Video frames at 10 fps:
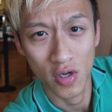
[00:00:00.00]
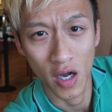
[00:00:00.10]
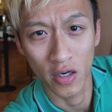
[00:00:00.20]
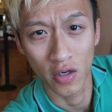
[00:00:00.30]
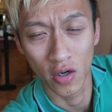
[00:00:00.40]

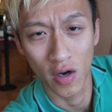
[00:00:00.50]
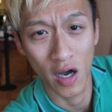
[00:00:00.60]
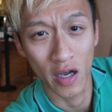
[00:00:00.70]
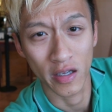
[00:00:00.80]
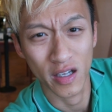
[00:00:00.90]
I don't know.
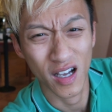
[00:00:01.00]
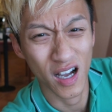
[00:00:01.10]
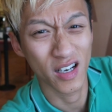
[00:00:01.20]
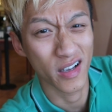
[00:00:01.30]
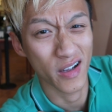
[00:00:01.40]
I
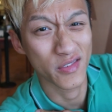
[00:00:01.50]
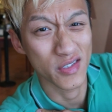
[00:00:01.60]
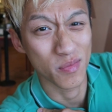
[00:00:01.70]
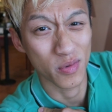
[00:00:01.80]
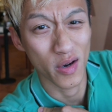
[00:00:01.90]
kind of have
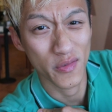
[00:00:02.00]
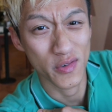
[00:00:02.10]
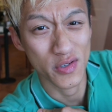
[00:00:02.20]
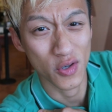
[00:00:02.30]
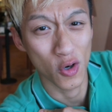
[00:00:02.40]
to eat
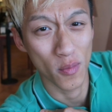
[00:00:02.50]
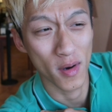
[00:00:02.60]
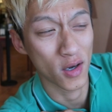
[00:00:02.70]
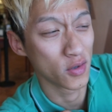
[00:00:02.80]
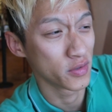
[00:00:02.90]
breakfast or
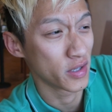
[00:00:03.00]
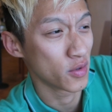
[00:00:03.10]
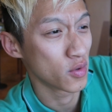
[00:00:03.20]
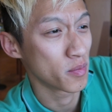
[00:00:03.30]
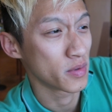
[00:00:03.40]
my whole
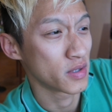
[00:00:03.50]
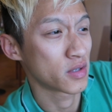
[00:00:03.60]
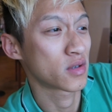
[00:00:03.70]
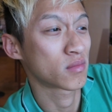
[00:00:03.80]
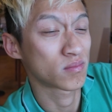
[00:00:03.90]
day will
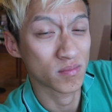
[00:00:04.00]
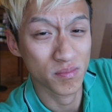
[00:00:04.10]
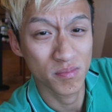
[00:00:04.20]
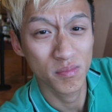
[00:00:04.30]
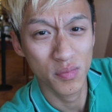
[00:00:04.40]
be
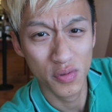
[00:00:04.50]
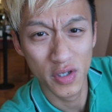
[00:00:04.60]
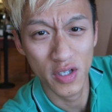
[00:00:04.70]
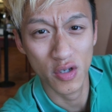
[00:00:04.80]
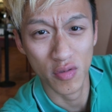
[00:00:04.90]

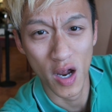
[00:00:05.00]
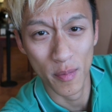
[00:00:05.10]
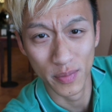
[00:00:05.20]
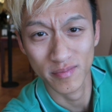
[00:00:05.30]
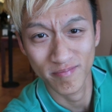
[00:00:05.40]
pretty crack.